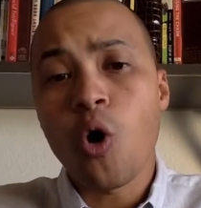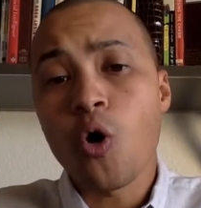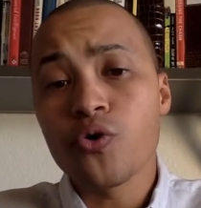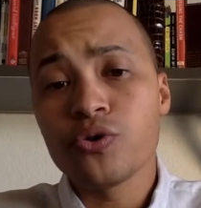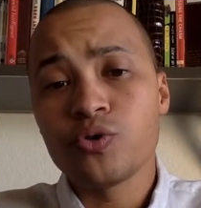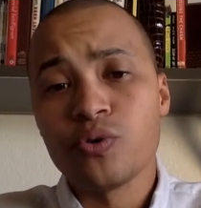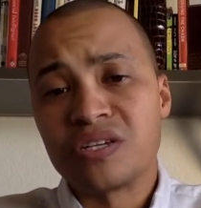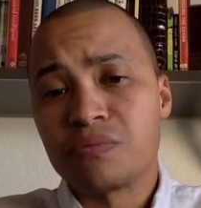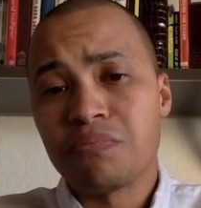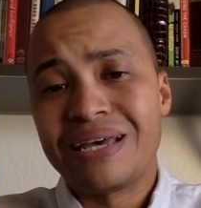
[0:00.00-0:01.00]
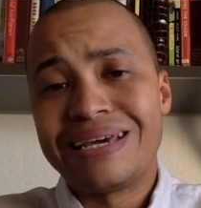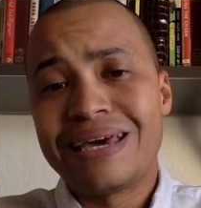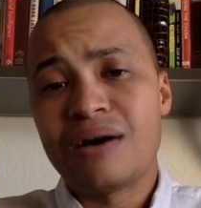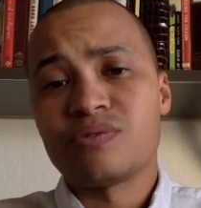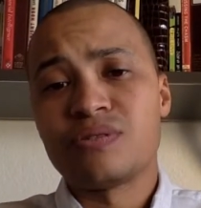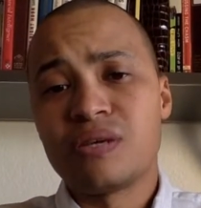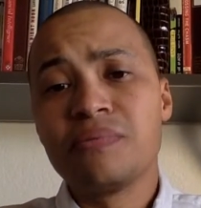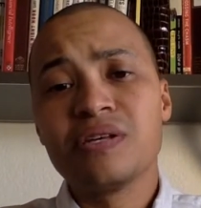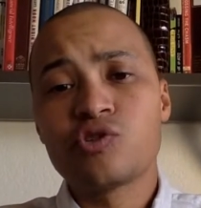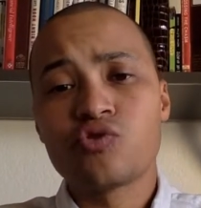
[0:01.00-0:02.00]
harder to explain how
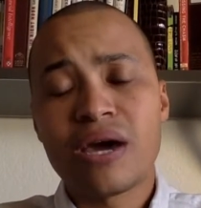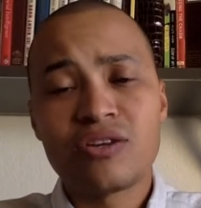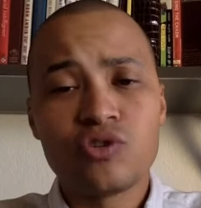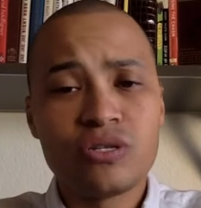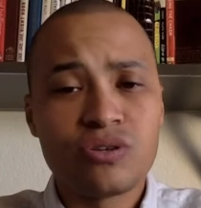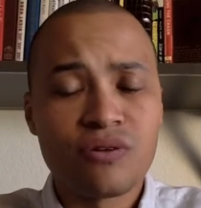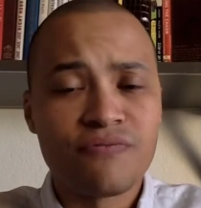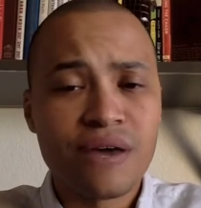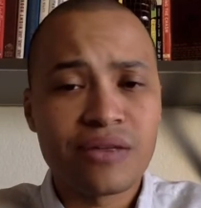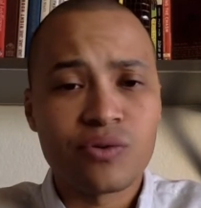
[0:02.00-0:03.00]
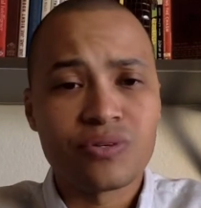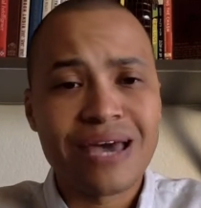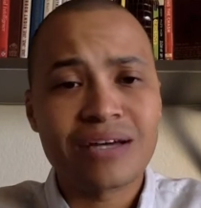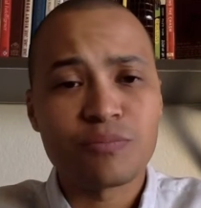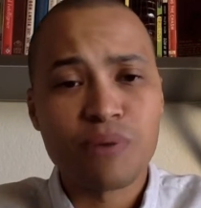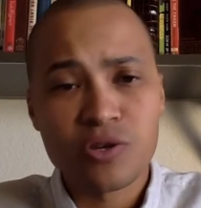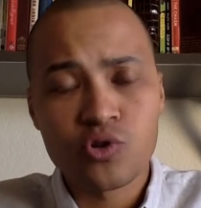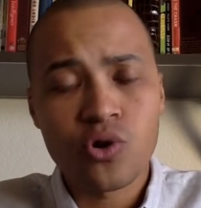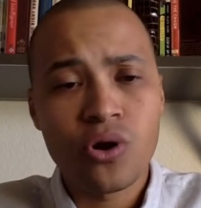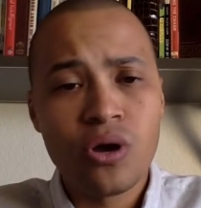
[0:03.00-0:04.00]
stimulus strategies could affect their tax
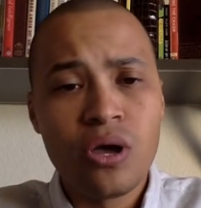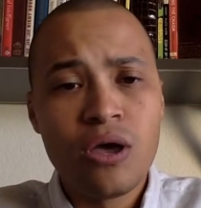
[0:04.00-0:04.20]
picture.